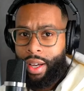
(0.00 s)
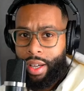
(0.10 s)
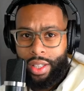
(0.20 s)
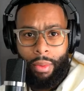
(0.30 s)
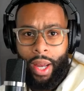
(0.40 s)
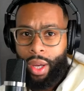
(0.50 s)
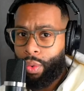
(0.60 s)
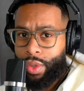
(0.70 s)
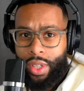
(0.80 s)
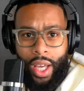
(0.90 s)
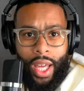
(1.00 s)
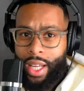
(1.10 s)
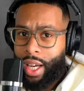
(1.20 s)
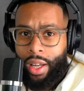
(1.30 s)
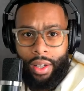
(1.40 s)
somebody who's any
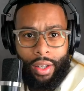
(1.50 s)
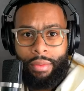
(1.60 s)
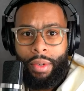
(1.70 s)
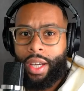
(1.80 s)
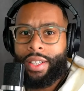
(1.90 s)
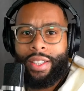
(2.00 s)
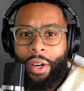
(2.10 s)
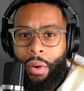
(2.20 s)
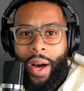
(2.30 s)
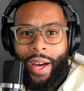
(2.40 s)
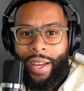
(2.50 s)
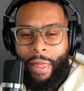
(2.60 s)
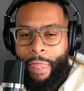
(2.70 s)
color, because you know why?